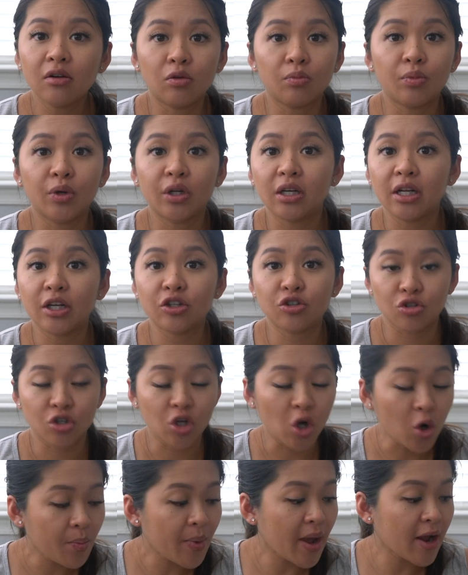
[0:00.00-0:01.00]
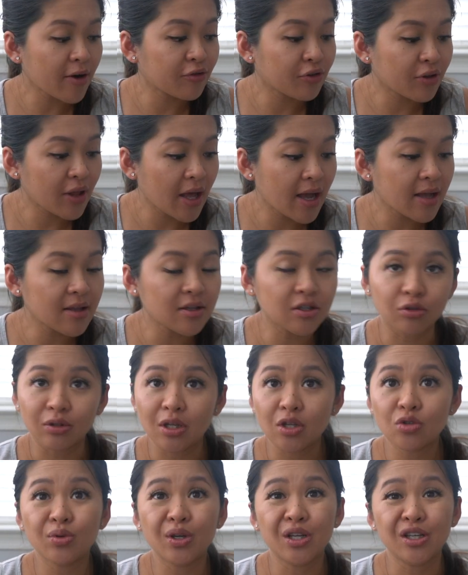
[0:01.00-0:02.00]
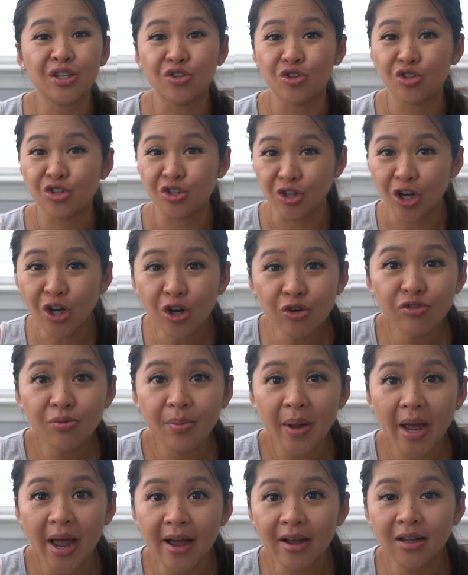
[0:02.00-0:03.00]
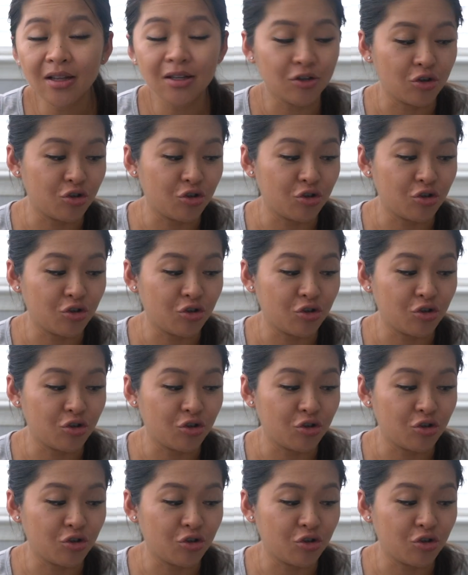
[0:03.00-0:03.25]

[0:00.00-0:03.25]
or bring an extra tote bag for that. So that's why you should not overpack.